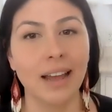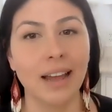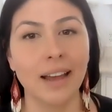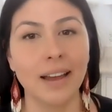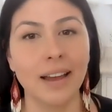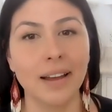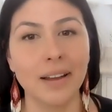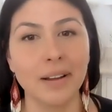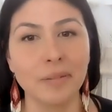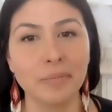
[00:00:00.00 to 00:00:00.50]

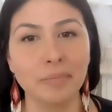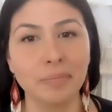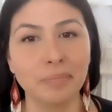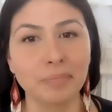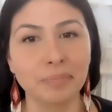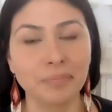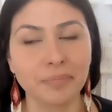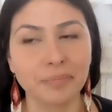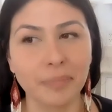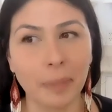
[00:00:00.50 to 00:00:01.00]

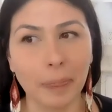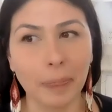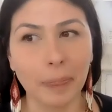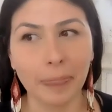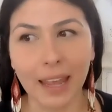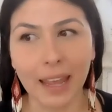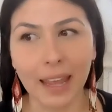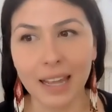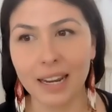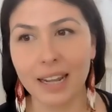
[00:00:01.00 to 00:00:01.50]

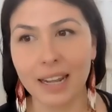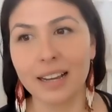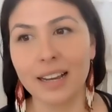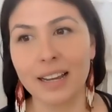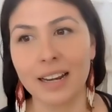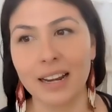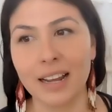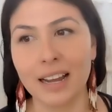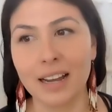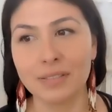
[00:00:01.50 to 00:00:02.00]
And I
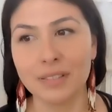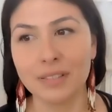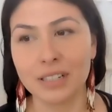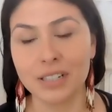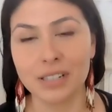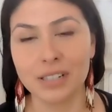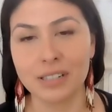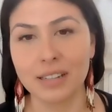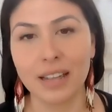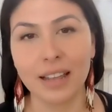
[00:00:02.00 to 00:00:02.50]
kind of have to just,